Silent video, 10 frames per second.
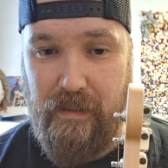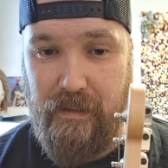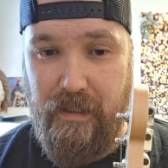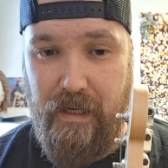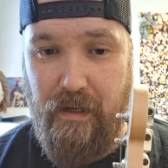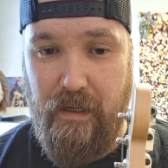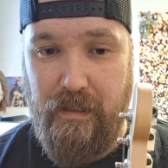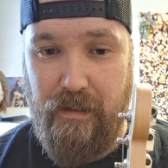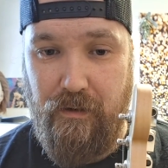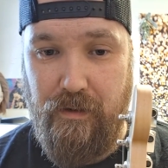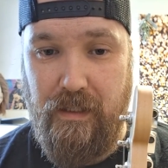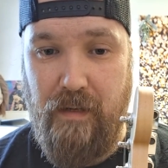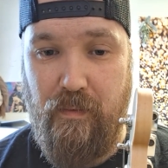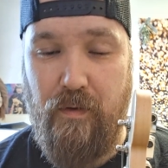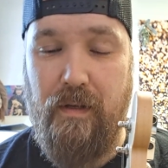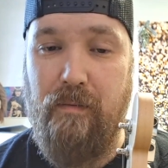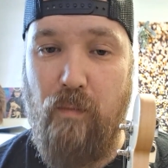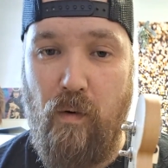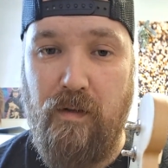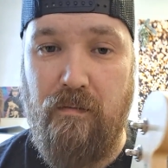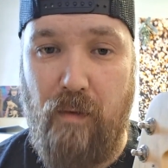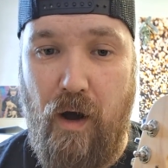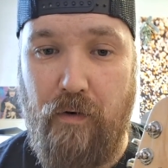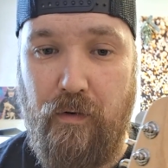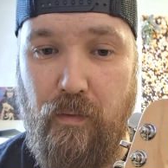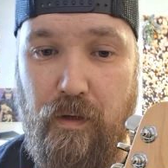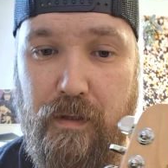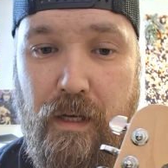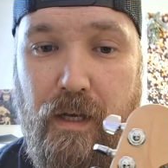little deeper than most modern ones.